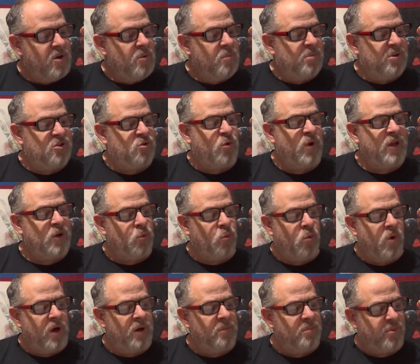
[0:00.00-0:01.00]
Between
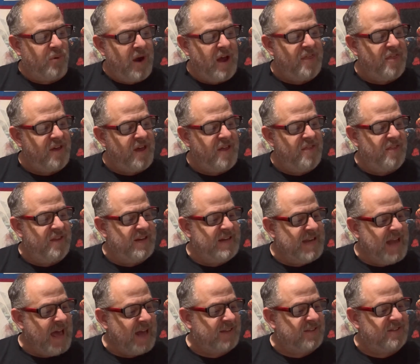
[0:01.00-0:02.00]
one breath and the
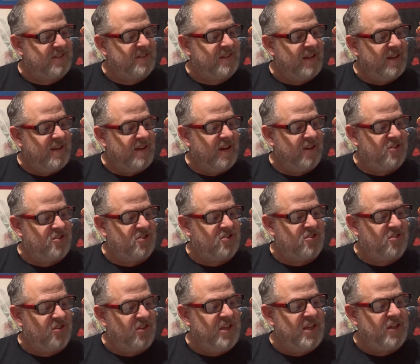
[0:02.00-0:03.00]
next, a
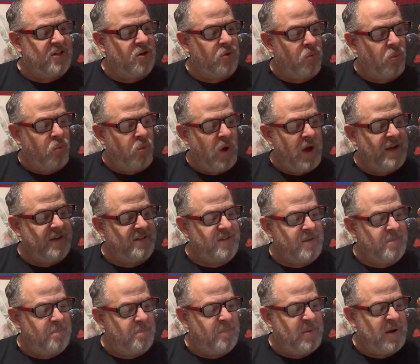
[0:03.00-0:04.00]
sleek white
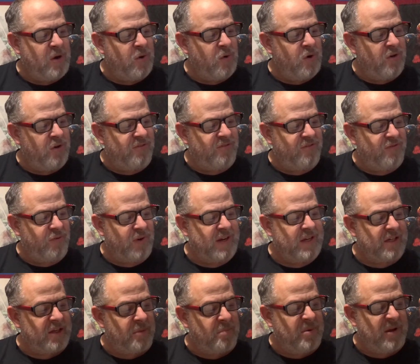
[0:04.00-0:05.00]
Imperial
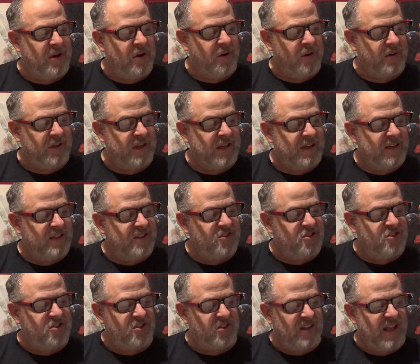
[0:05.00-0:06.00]
frigate appeared,
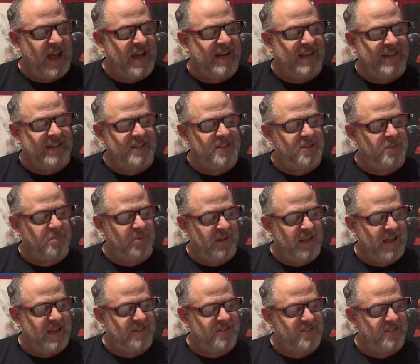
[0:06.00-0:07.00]
sliding into
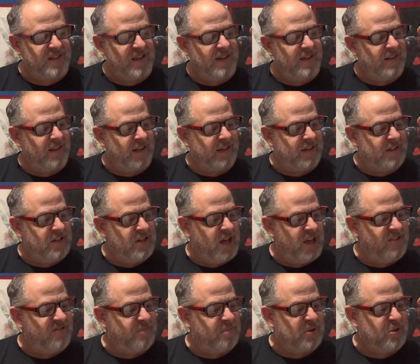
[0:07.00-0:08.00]
place like a
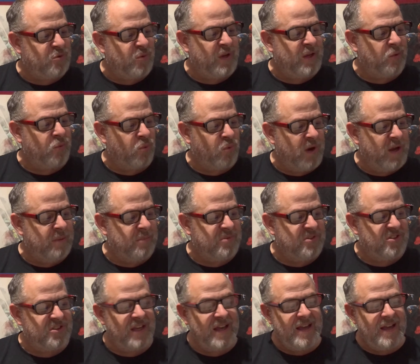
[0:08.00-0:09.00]
knife between
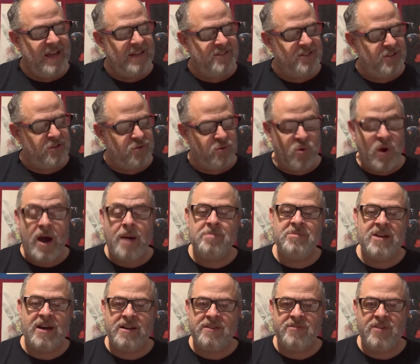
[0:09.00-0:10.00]
ribs as it dropped
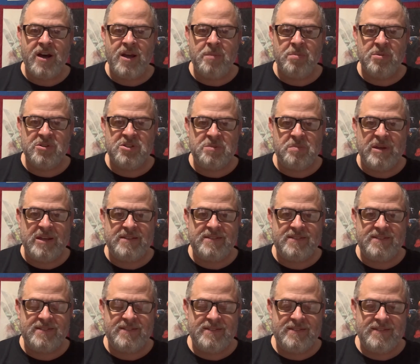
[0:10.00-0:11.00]
out of
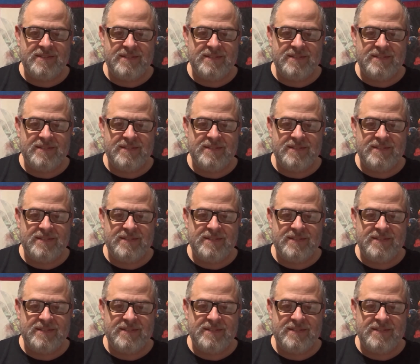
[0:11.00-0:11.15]
hyperspace.